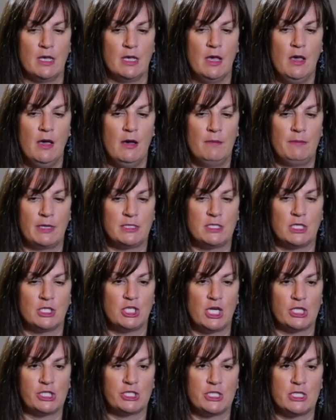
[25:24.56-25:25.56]
My
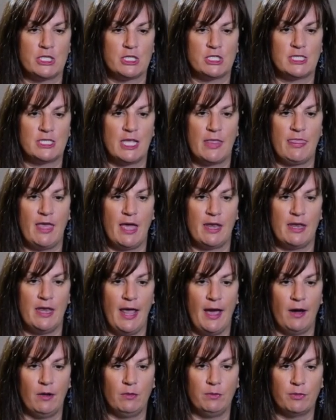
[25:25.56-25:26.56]
suggestion is send that
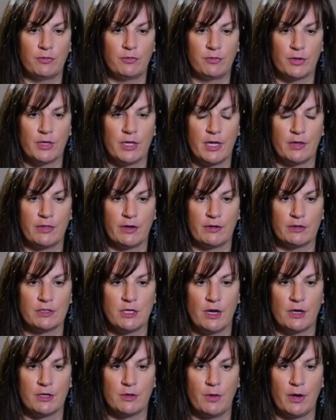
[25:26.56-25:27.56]
now before you get there in
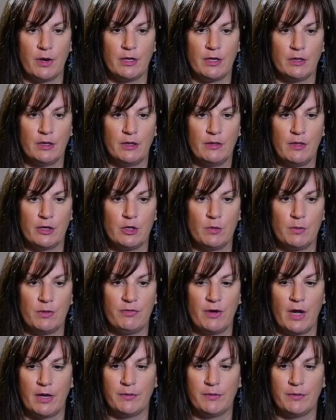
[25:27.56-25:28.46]
January, and then you'll be fine.